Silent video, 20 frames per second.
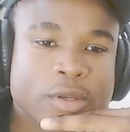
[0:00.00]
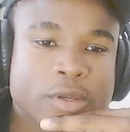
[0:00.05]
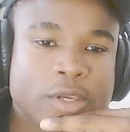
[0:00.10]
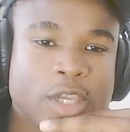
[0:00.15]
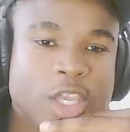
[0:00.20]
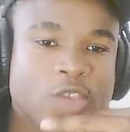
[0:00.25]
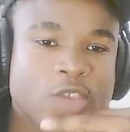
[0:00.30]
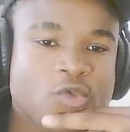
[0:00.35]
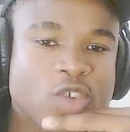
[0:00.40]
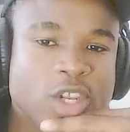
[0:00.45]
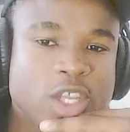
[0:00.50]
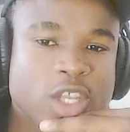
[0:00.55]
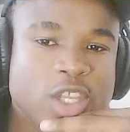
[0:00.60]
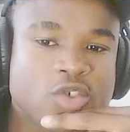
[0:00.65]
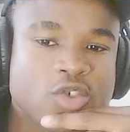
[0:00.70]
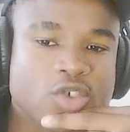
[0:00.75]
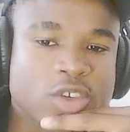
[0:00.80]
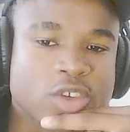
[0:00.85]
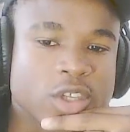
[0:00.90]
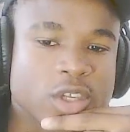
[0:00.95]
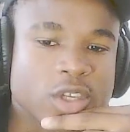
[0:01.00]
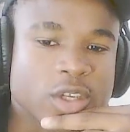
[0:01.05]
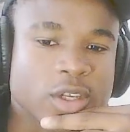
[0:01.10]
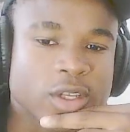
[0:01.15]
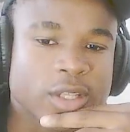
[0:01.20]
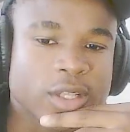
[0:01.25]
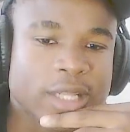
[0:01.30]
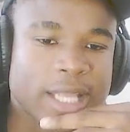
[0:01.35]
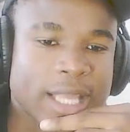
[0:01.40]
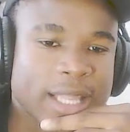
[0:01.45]
it's really interesting.
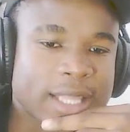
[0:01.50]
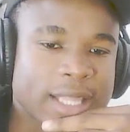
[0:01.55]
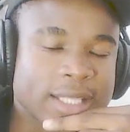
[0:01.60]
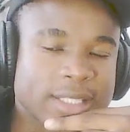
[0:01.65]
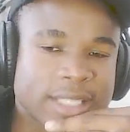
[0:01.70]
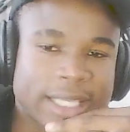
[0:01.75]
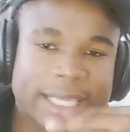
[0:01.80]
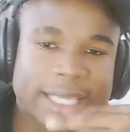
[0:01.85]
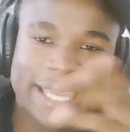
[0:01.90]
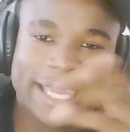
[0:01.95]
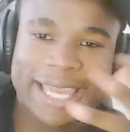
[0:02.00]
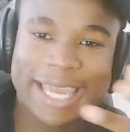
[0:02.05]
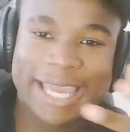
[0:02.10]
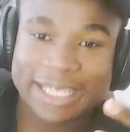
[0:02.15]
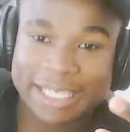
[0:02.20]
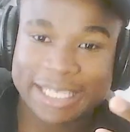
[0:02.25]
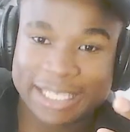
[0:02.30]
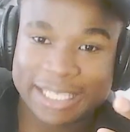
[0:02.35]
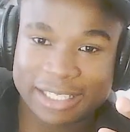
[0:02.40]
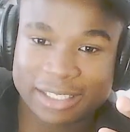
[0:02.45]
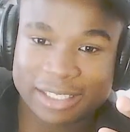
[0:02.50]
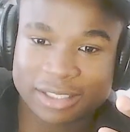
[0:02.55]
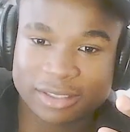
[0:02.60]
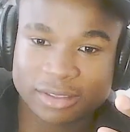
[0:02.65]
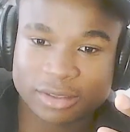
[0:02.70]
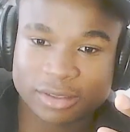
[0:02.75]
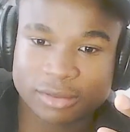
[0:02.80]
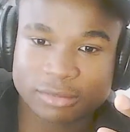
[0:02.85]
Like, there's a cat king